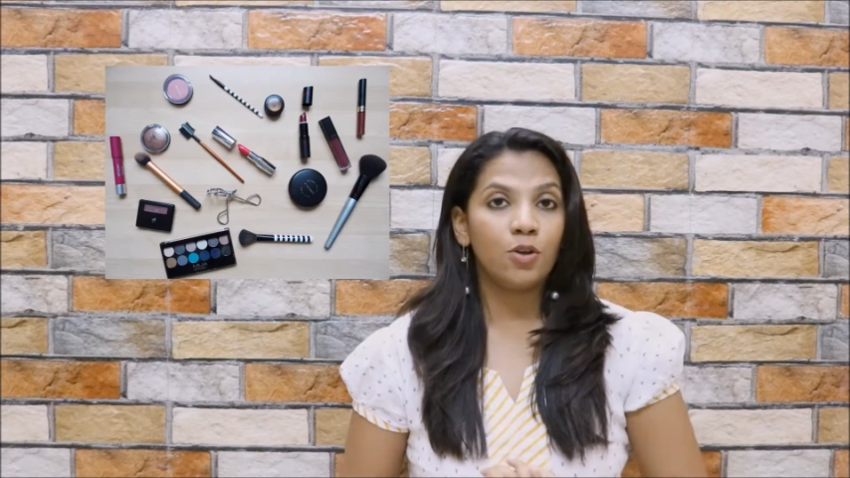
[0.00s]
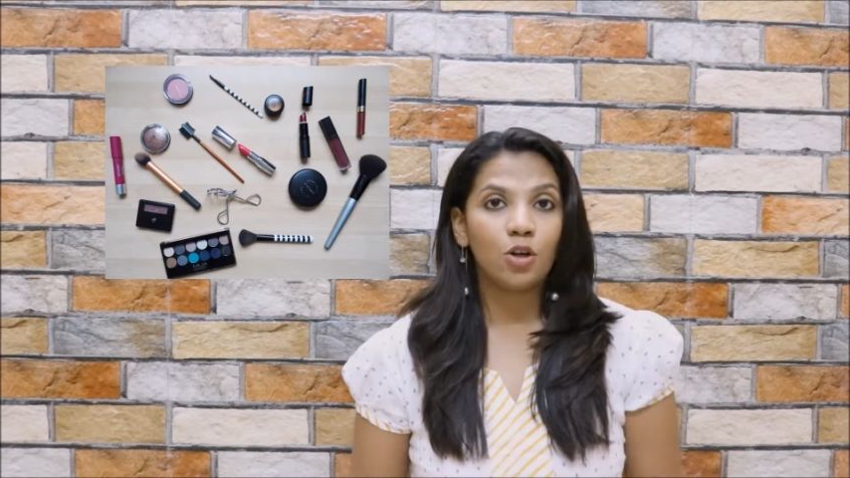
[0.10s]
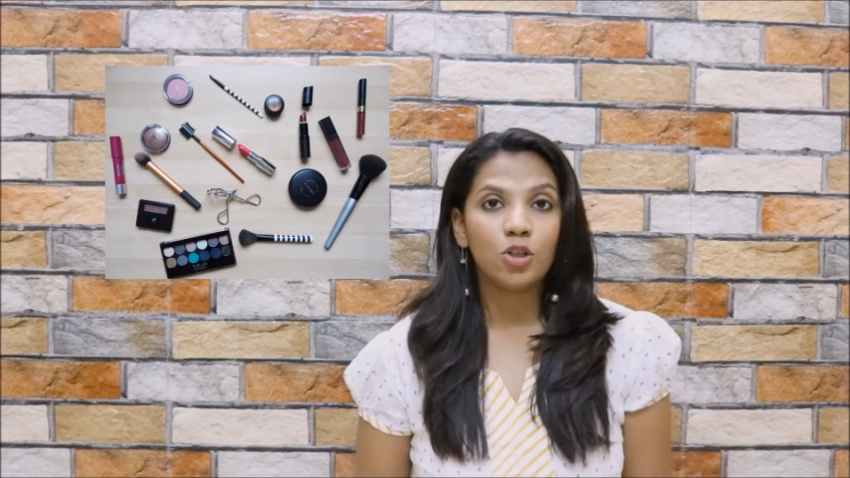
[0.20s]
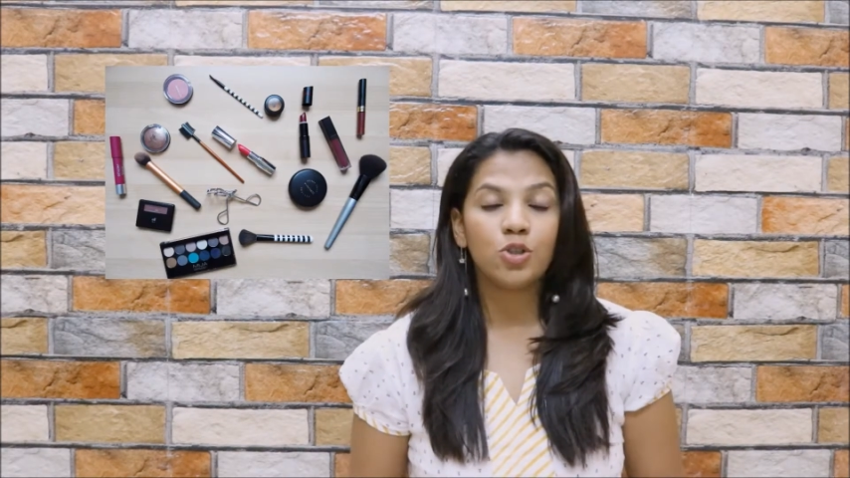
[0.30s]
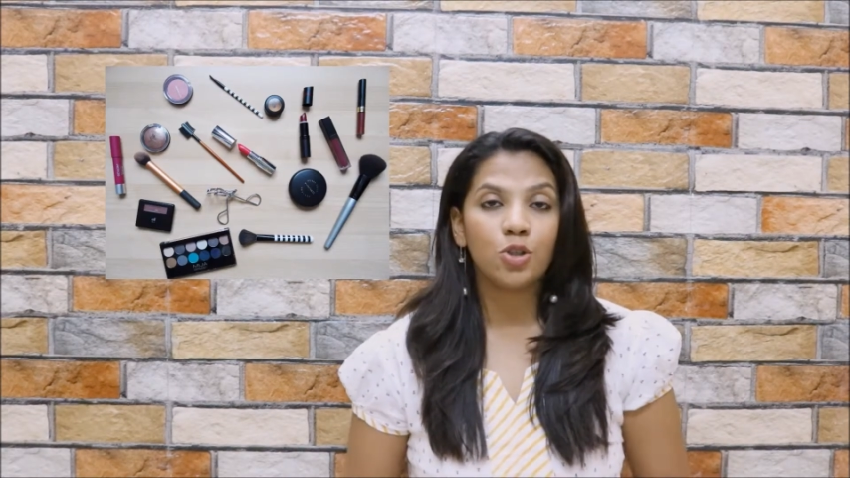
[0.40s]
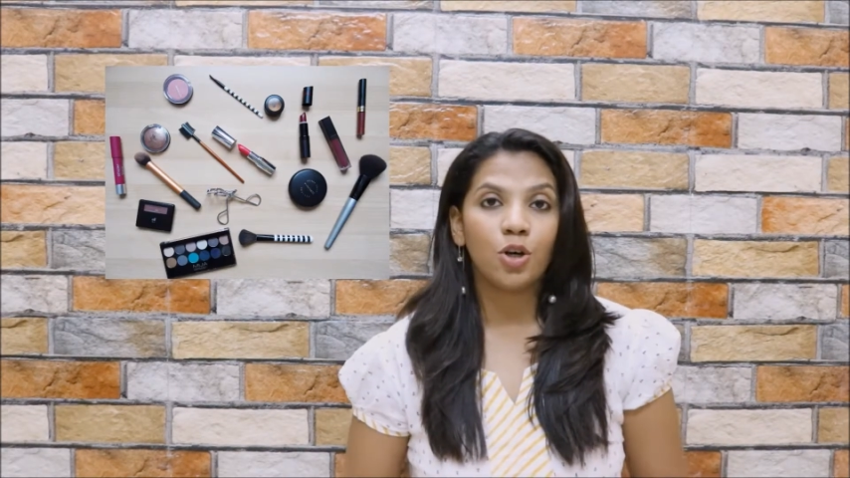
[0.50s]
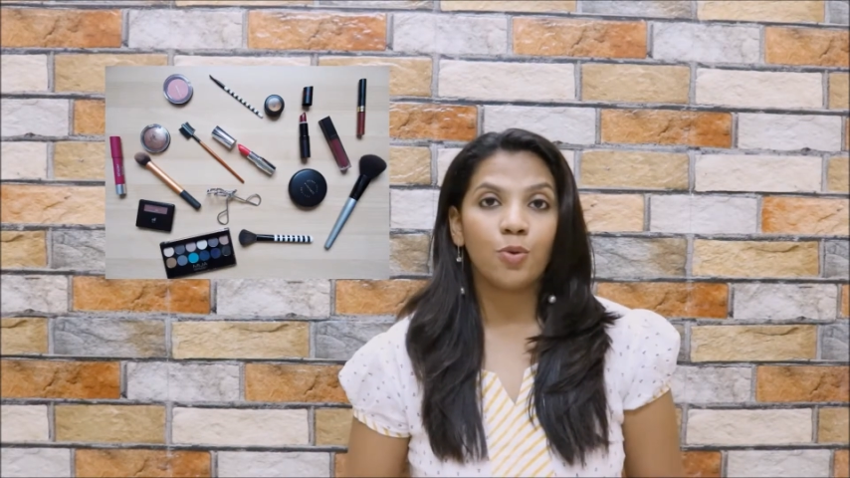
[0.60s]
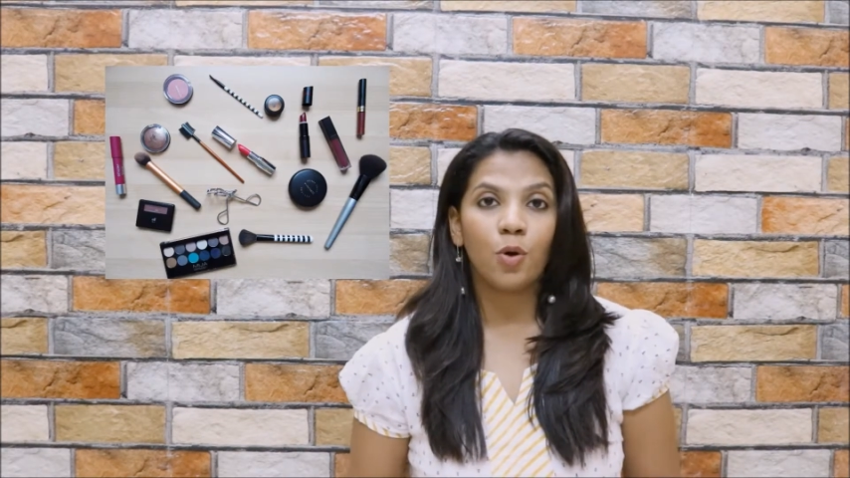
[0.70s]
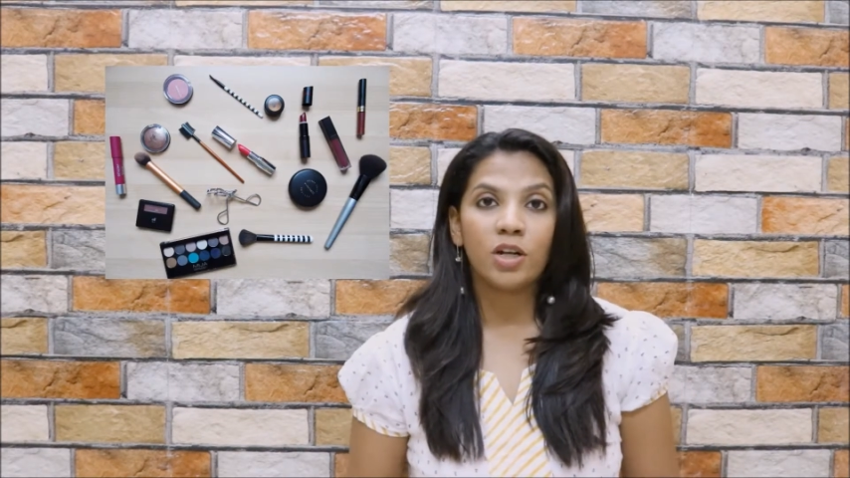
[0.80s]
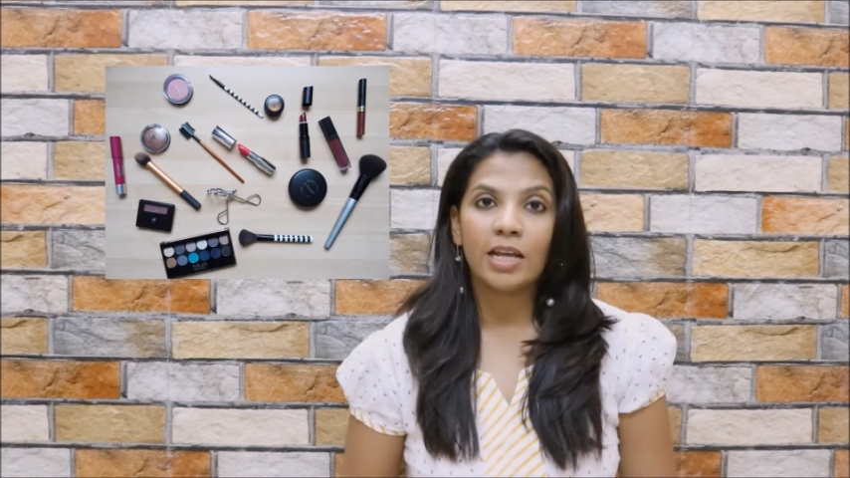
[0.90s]
not
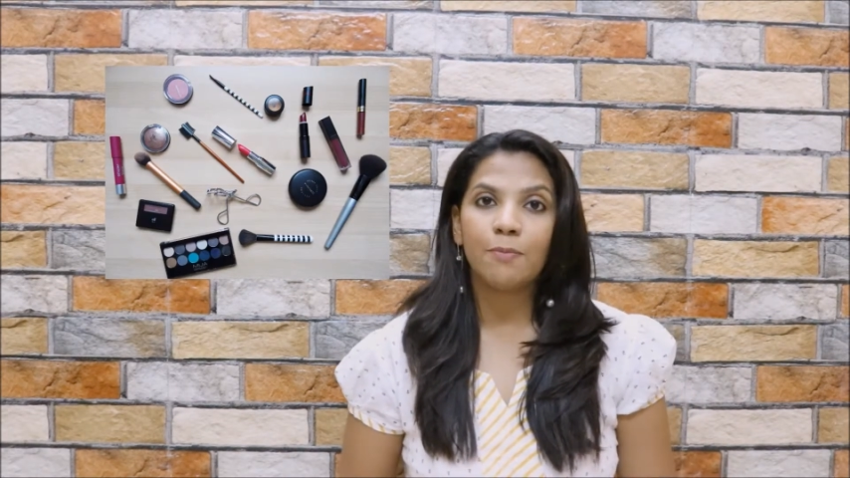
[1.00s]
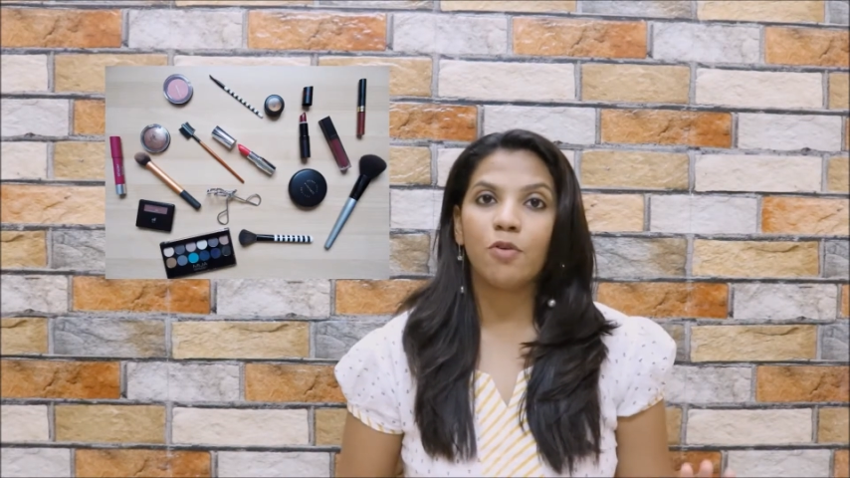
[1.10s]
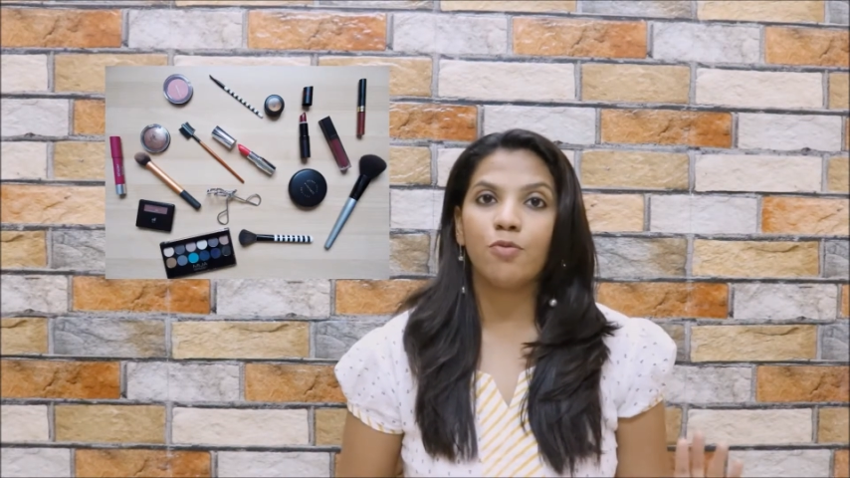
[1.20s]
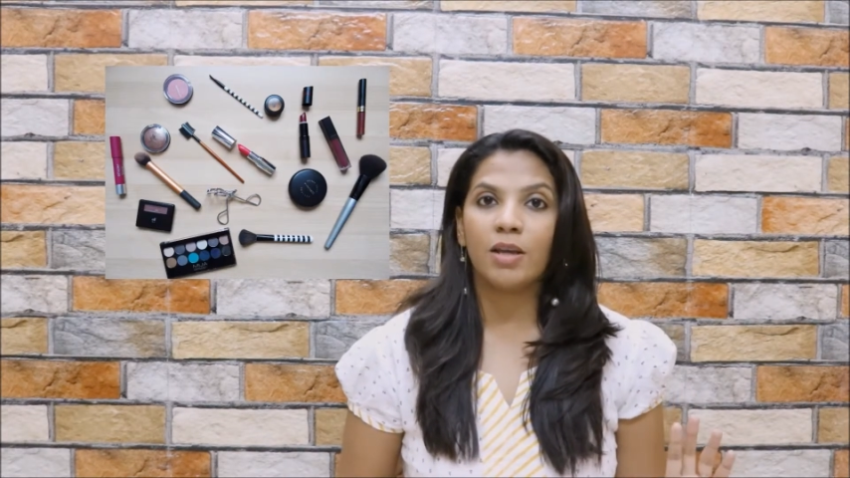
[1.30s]
sure what type of